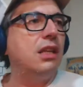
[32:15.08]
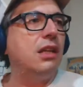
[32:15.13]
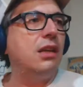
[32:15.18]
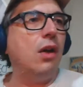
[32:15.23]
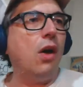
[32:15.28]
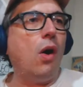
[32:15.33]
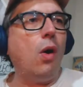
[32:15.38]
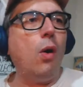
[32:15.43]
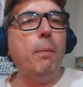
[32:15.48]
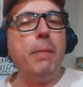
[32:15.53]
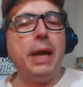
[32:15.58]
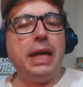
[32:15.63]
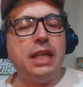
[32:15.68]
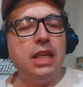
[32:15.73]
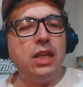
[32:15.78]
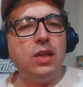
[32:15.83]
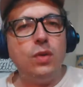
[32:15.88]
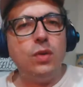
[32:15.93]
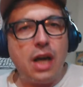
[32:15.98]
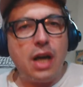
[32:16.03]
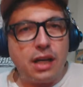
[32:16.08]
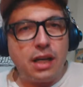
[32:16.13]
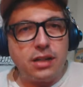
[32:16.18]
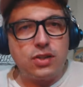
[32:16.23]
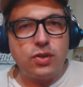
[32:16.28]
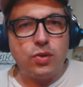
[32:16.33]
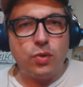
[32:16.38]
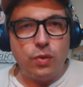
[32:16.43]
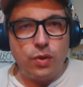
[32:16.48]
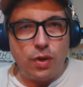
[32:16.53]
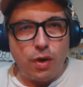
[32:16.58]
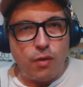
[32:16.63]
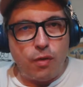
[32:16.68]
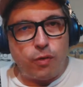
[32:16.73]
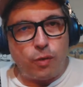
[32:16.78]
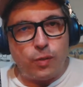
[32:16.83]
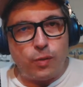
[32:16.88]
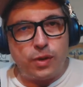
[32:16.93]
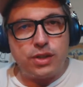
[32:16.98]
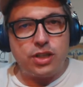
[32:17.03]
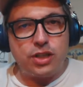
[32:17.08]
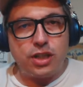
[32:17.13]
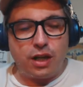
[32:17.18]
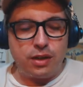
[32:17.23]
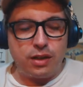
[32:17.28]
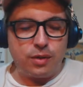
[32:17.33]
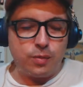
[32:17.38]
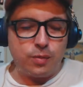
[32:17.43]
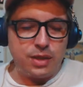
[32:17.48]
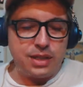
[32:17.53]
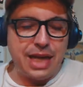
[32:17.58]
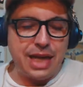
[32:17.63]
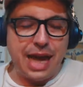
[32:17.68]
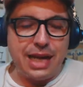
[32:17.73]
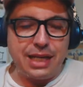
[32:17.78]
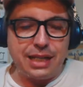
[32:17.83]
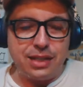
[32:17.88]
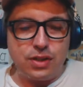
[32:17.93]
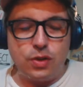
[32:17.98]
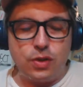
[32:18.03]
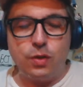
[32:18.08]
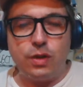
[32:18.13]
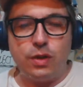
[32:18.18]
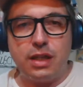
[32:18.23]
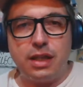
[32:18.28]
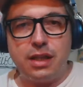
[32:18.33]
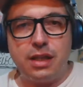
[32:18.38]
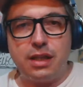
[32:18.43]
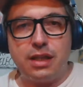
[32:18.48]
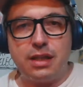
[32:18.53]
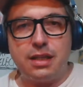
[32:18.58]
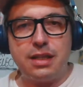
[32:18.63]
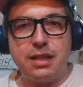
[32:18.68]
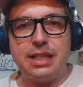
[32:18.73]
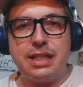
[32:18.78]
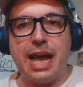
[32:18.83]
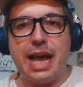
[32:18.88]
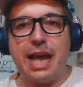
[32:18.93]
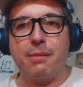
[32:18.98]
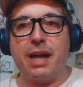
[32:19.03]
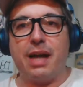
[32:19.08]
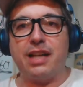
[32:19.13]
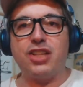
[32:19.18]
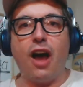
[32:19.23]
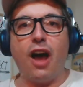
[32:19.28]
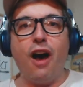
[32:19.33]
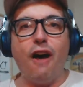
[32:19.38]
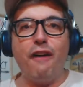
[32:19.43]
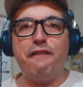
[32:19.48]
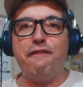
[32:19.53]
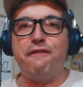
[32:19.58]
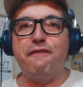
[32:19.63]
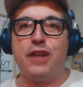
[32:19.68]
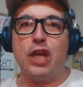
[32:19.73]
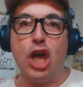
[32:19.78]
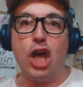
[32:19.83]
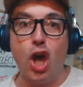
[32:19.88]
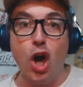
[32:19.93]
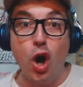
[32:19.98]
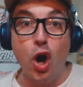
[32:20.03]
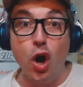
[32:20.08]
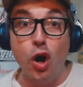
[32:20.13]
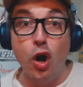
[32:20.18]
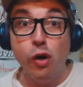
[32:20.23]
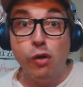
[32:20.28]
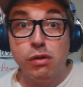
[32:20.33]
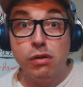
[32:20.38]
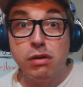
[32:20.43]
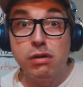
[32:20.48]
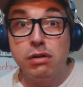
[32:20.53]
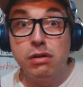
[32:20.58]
oh, Becky, you got screwed over when Charlotte was added to the tag match. A few?